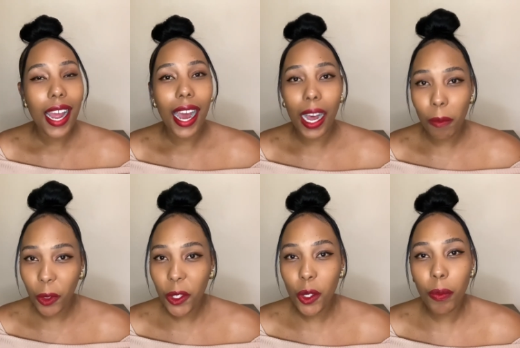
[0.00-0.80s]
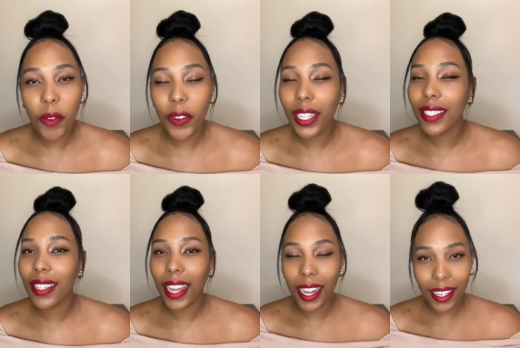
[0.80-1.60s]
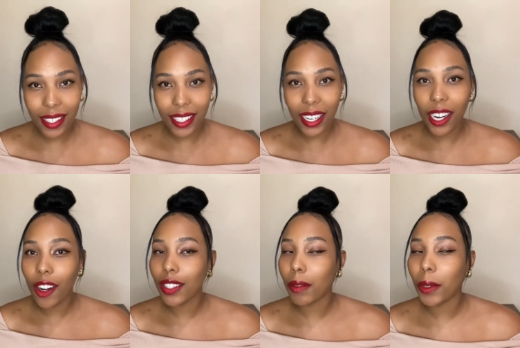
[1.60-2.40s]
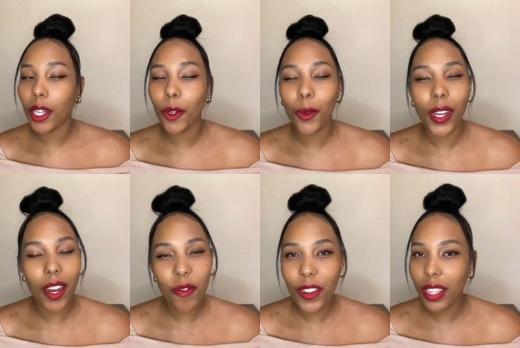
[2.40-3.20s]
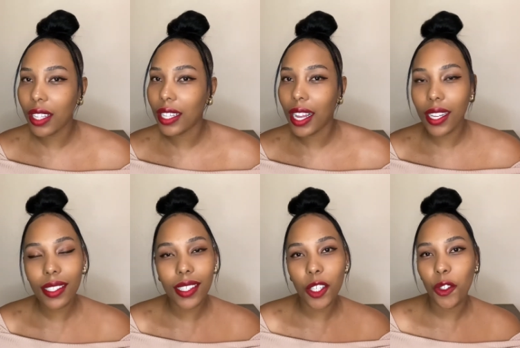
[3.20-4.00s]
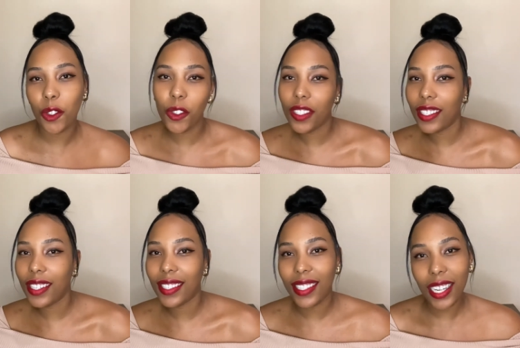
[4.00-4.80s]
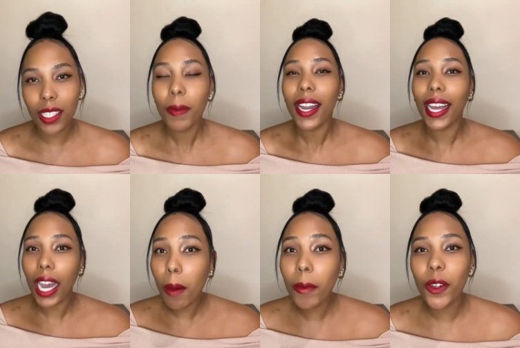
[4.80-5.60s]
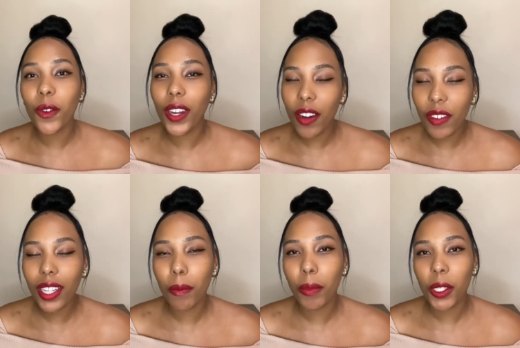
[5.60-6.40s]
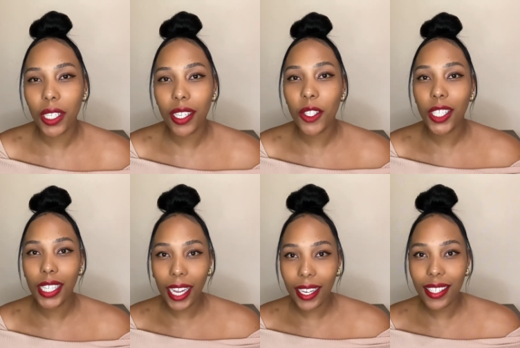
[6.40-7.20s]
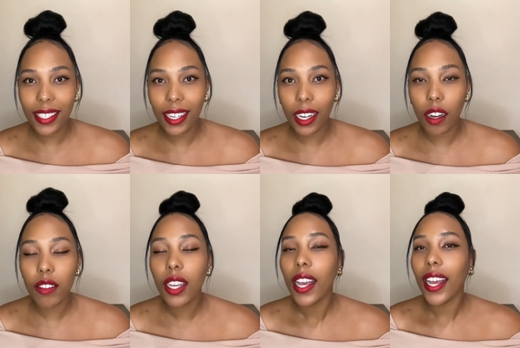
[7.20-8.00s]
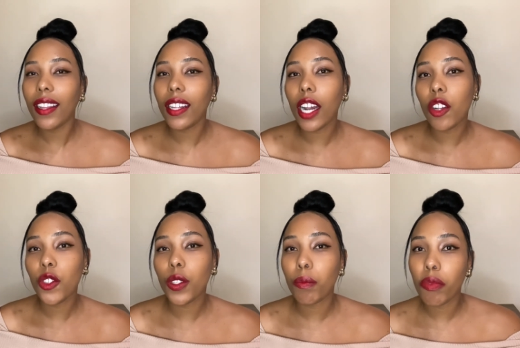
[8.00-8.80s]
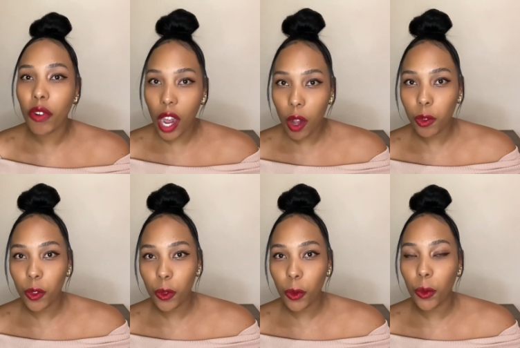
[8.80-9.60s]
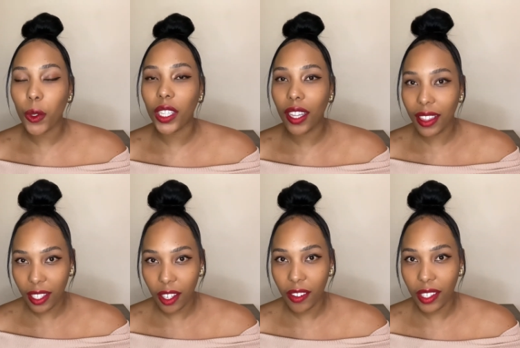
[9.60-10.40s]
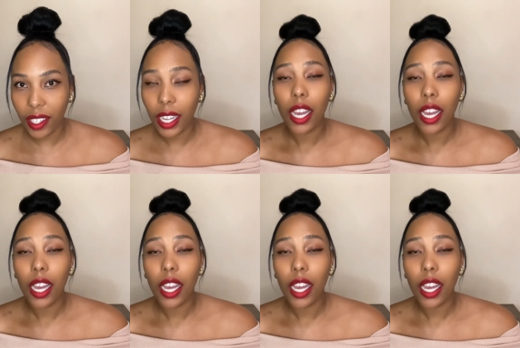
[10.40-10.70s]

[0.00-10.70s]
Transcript: I'm going to perfect the L&D account. I'm going to know everything, the estate duty, addendum. Like, I'm going to know everything pertaining to the L&D account, and then I'll just browse through the theory.